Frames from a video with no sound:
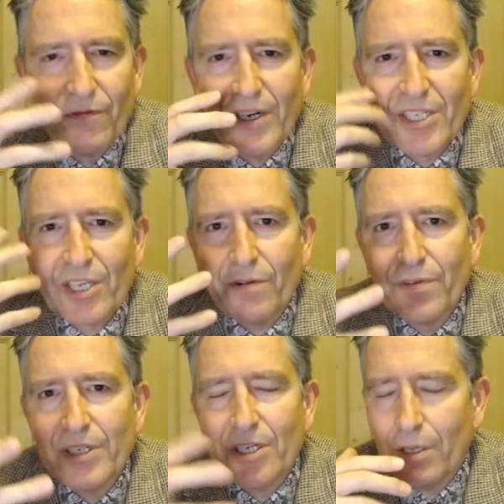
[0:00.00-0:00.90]

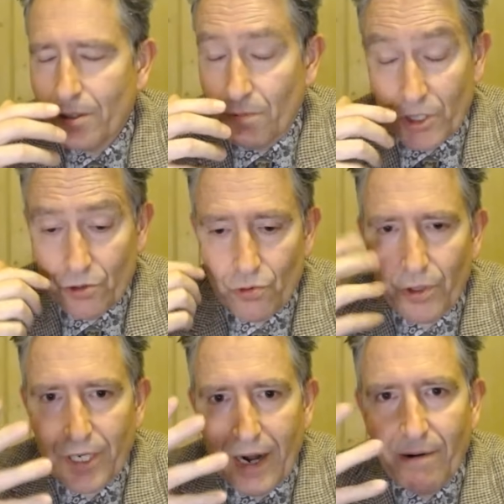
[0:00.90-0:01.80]
it's
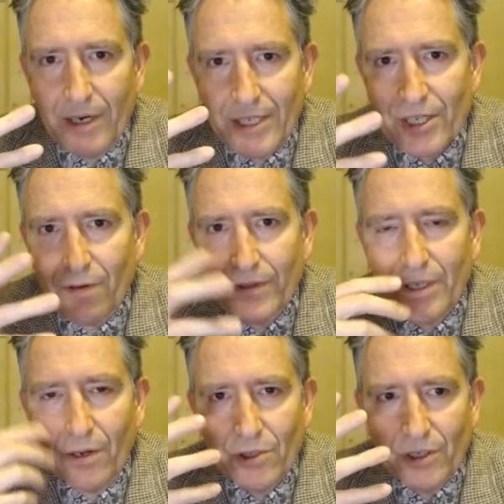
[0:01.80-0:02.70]
extraordinarily
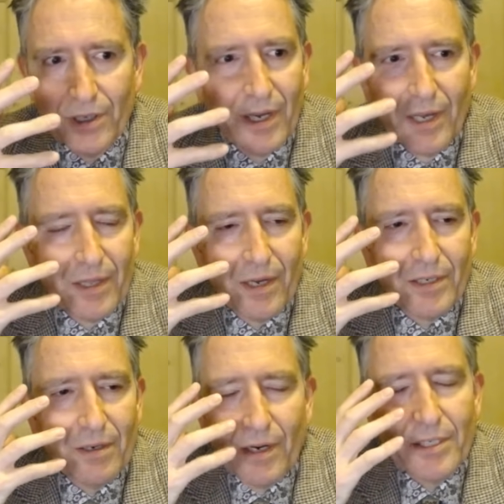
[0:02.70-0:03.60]
self-indulgent. The idea,
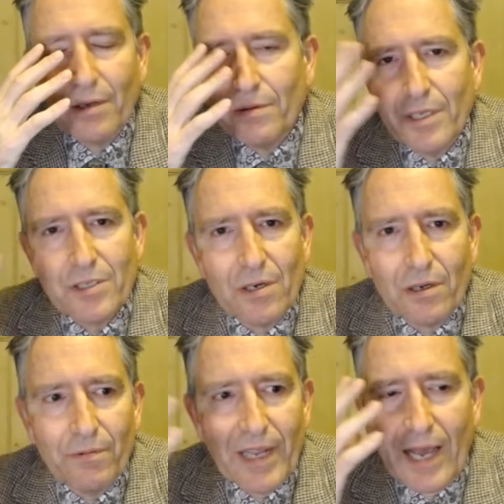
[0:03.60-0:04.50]
I don't need to look at
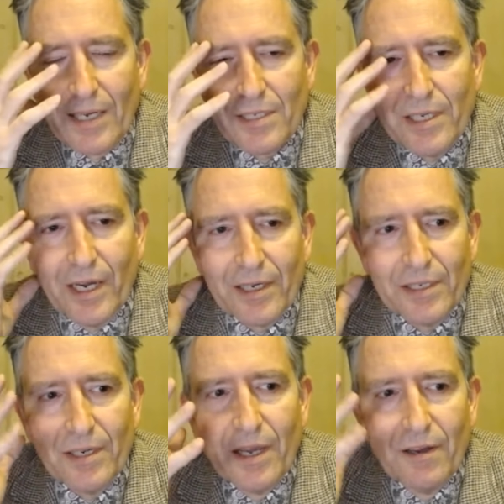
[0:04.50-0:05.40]
reality, I can
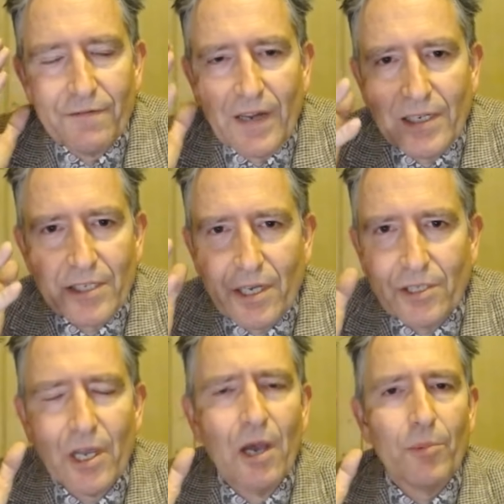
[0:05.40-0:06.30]
fantasize.
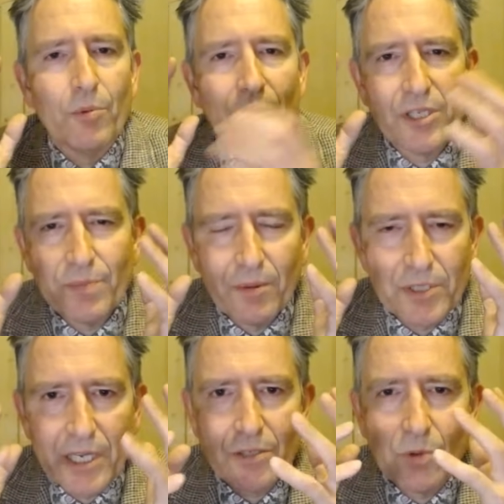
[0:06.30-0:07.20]
But what these people tend
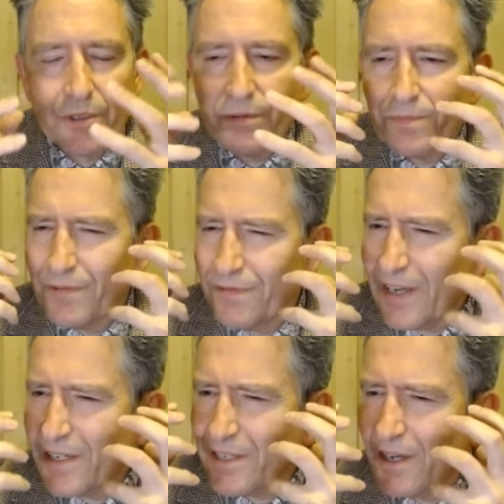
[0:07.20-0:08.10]
to want to
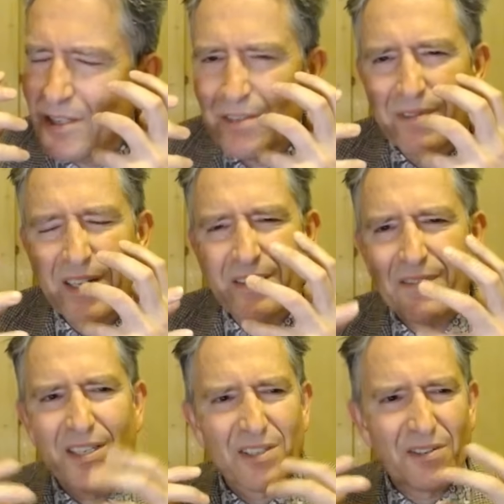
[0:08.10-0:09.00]
fantasize is a very, very
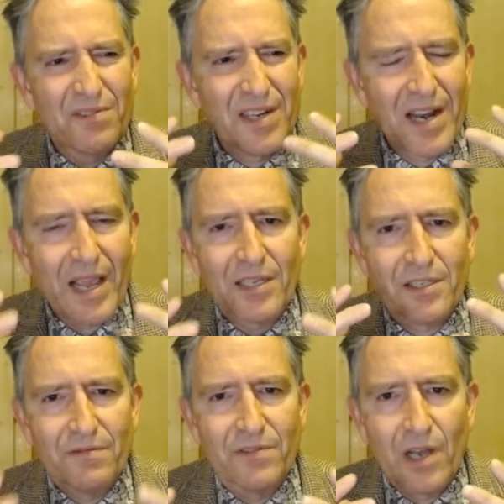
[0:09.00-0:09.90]
sort of negative,
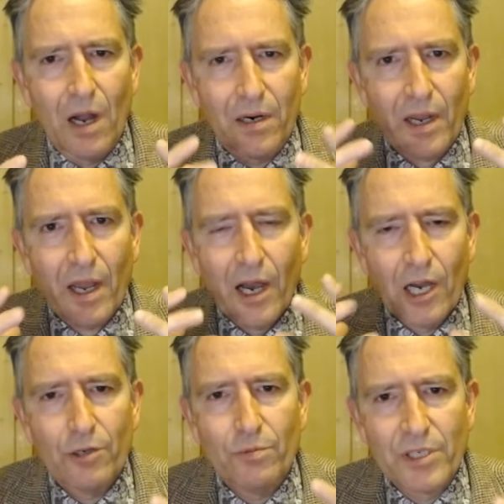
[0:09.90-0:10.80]
dark,
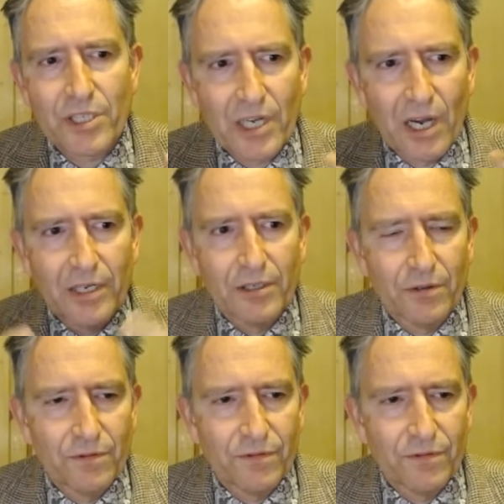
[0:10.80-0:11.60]
hopeless kind of